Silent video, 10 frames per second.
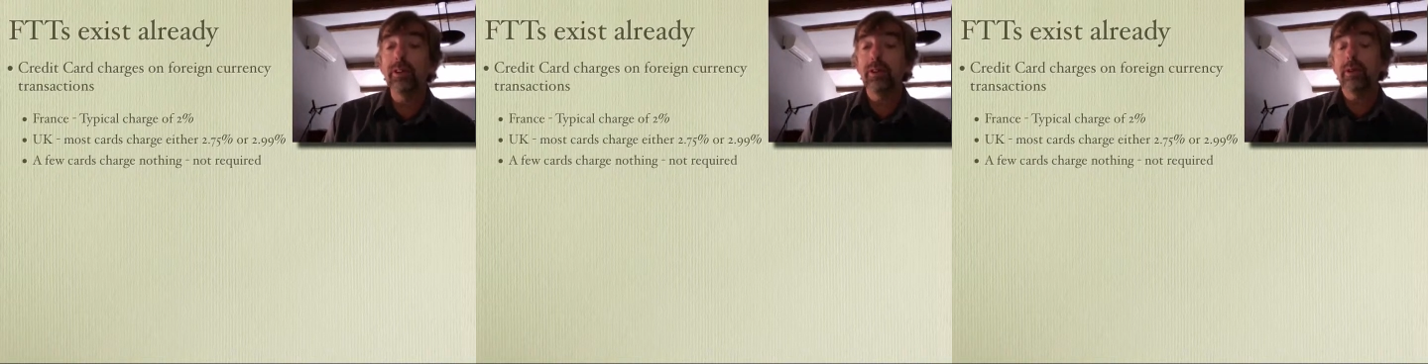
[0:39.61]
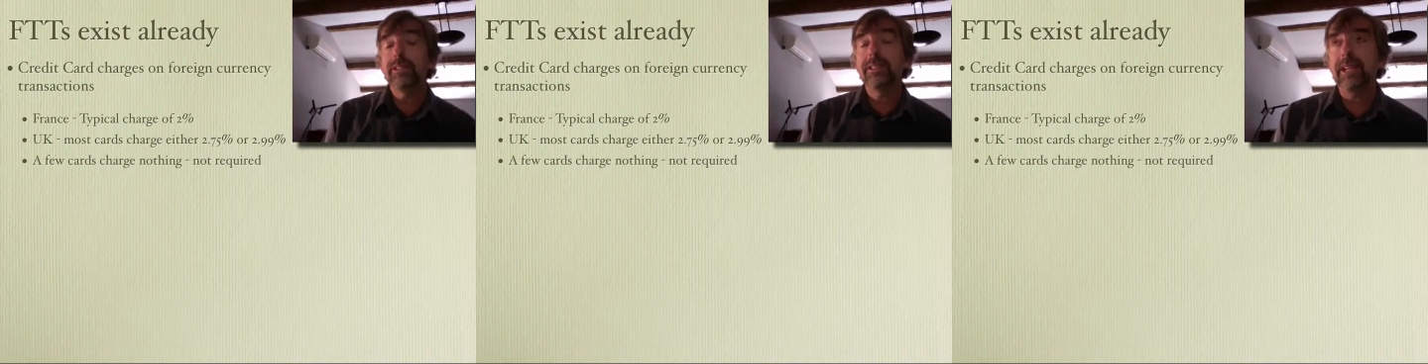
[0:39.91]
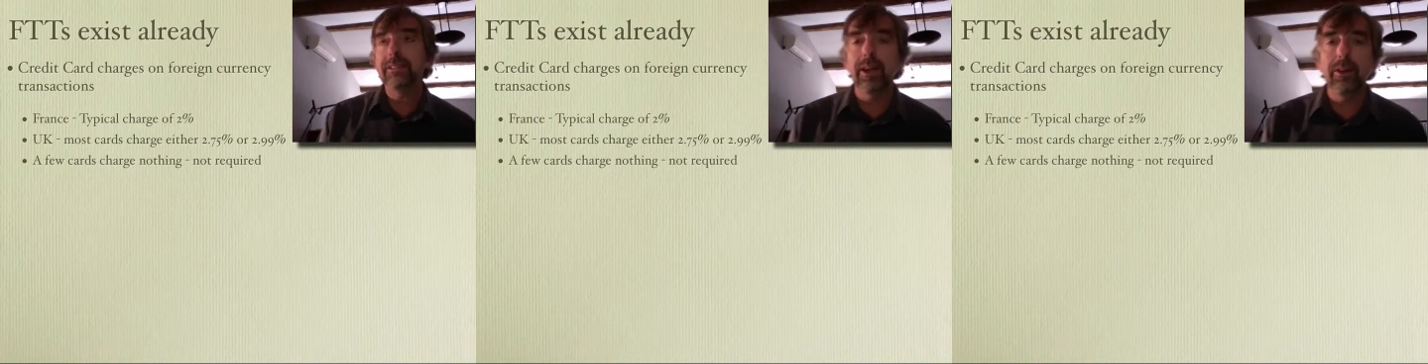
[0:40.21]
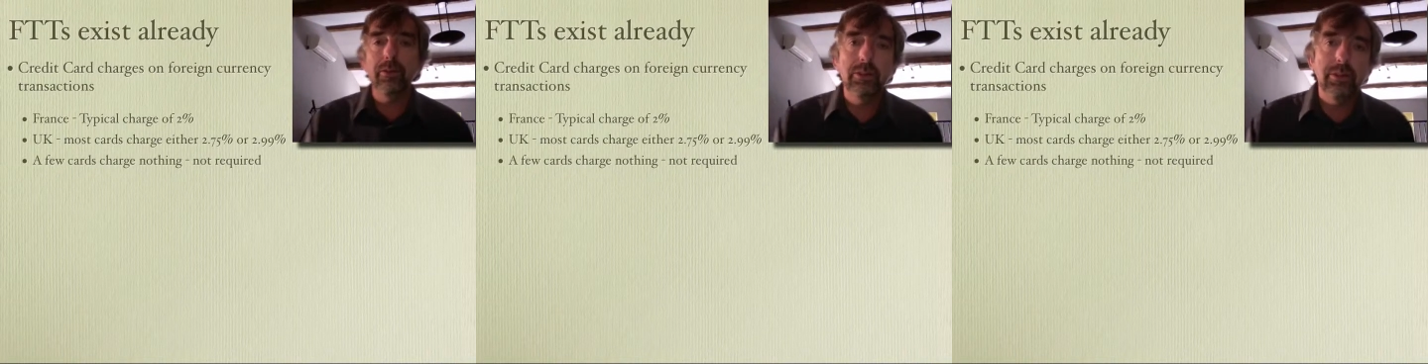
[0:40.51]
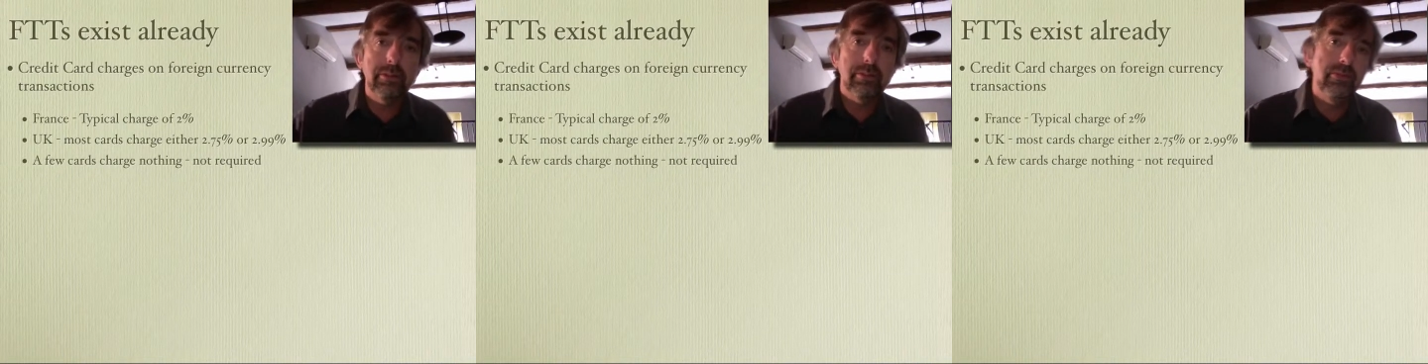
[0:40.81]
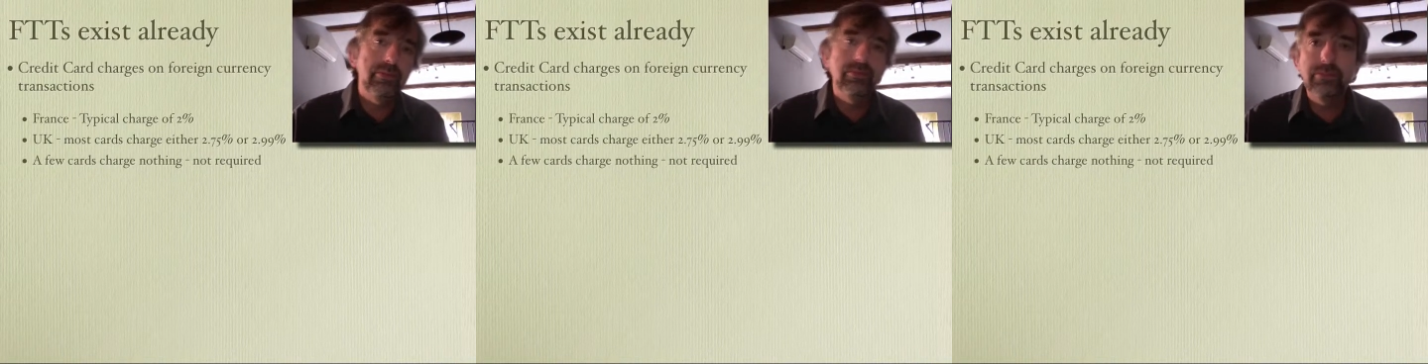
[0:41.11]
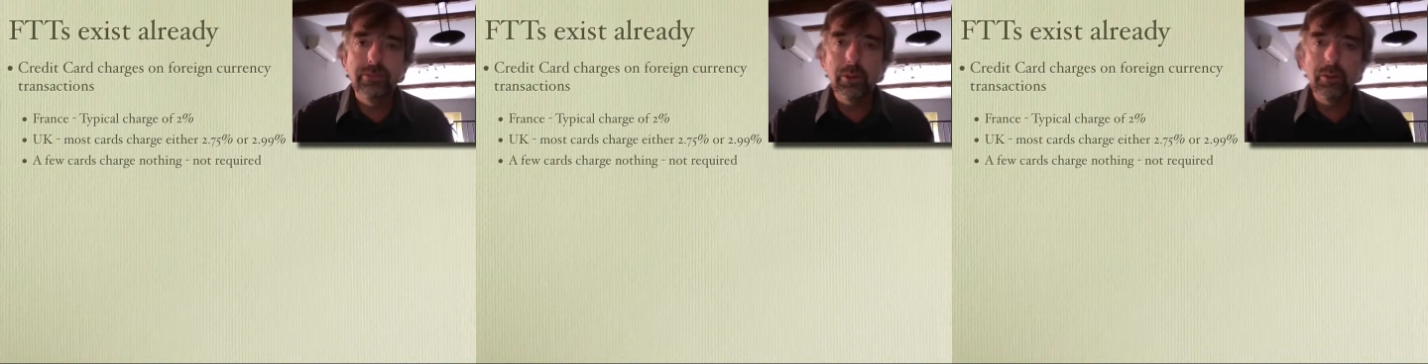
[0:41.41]
There are 6 out of
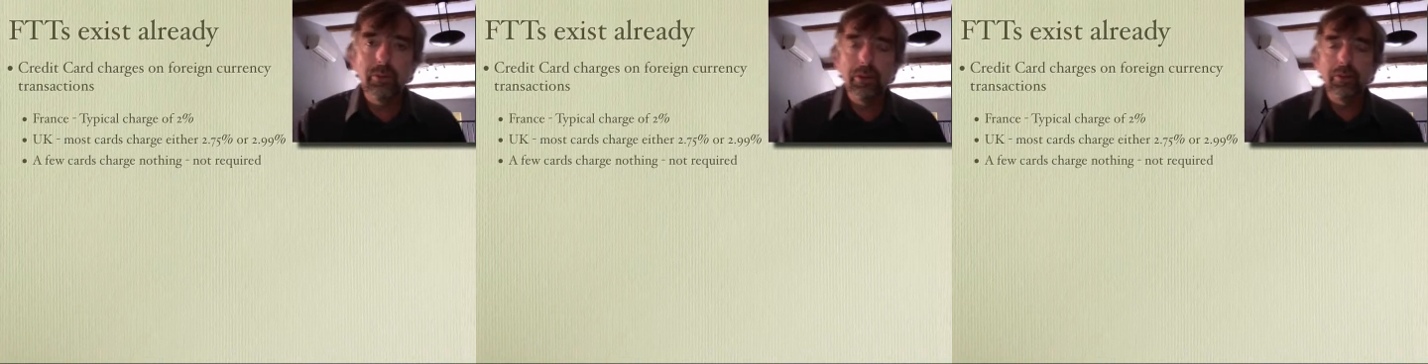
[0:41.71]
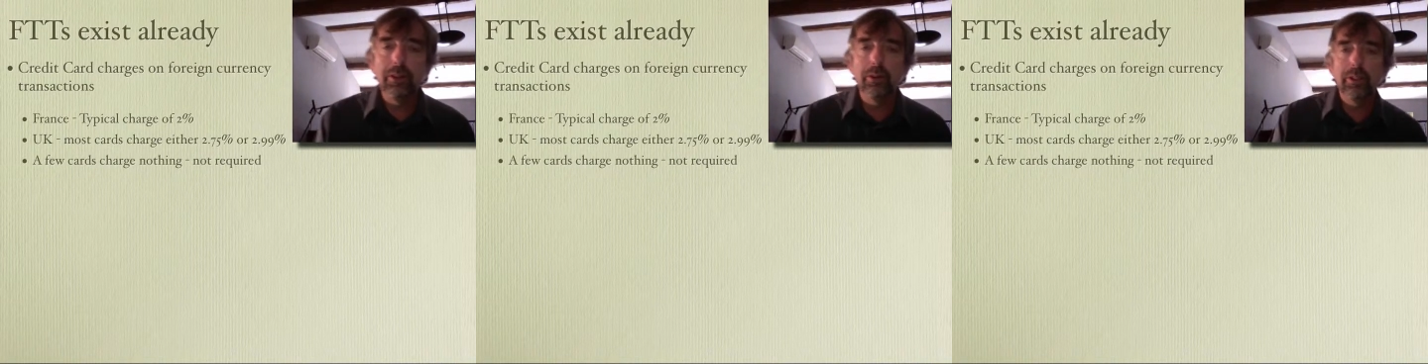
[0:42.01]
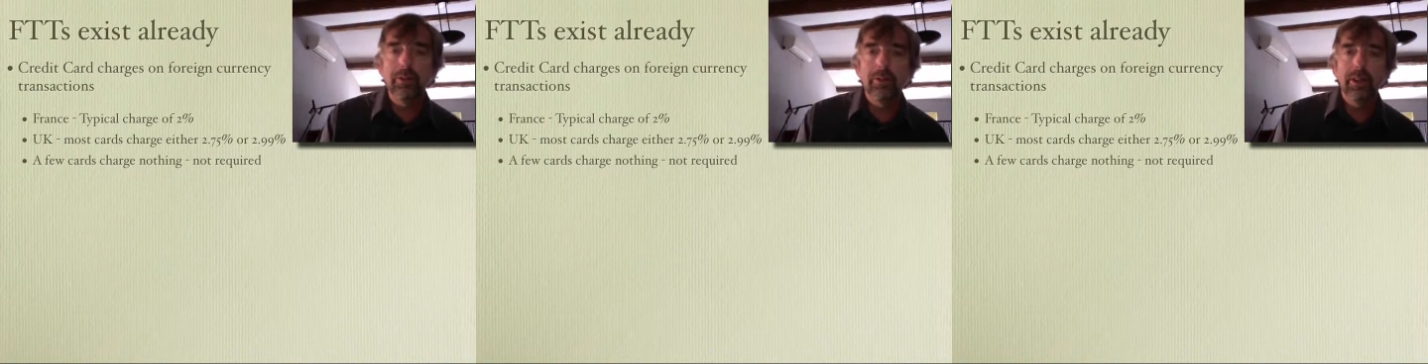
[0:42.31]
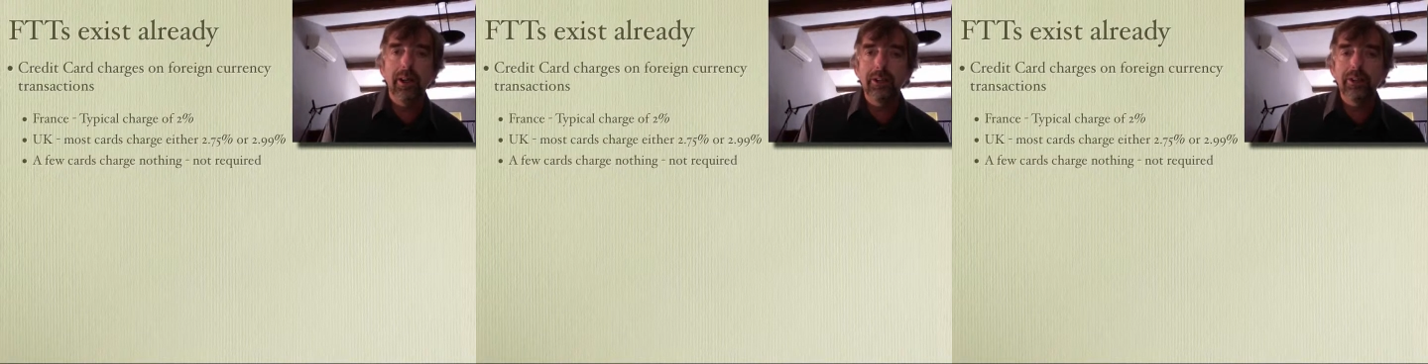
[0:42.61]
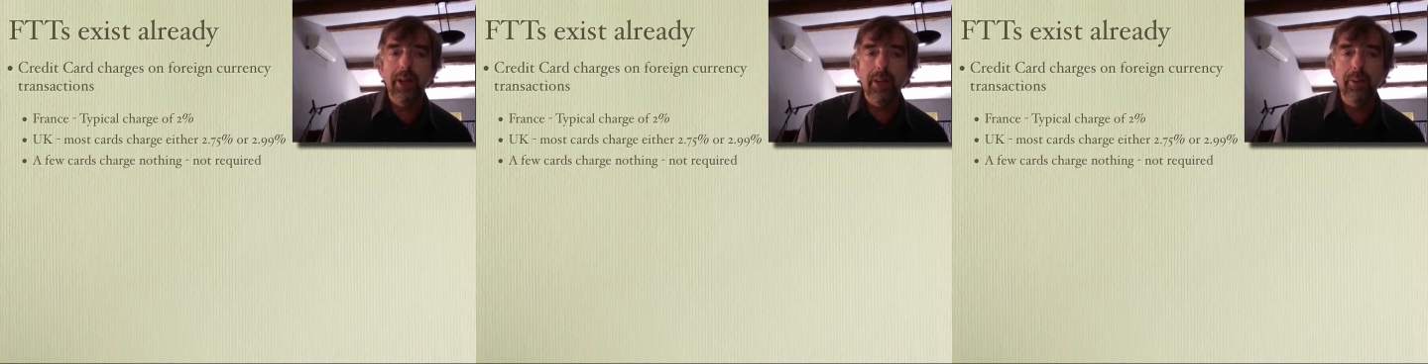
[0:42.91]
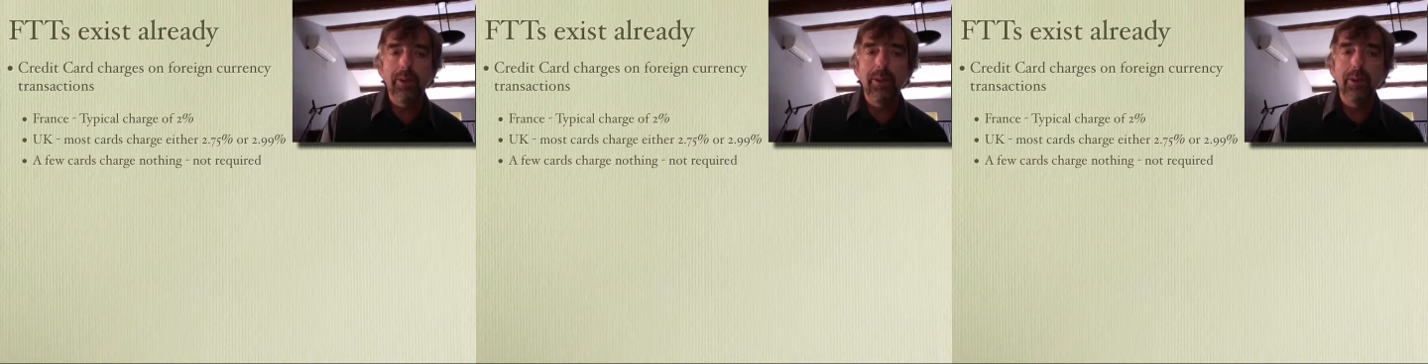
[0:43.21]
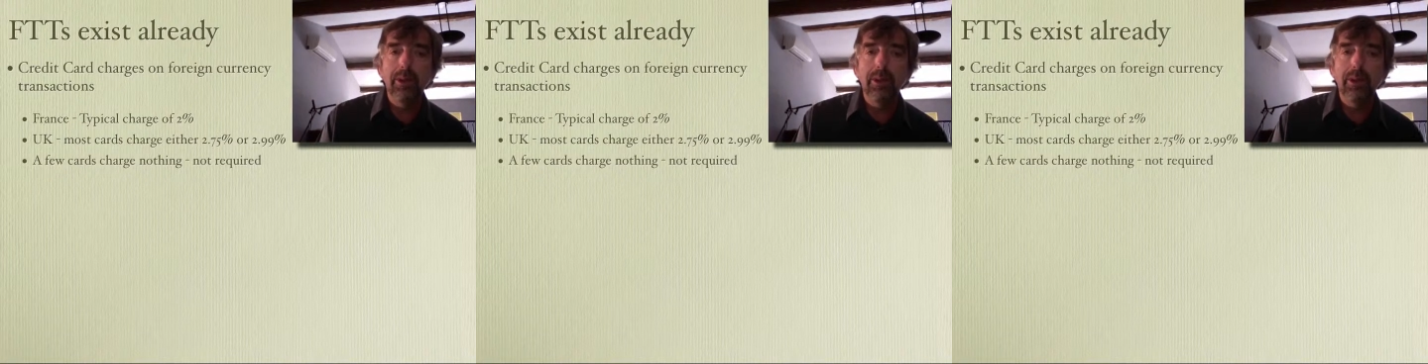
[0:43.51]
250 odd different cards available in the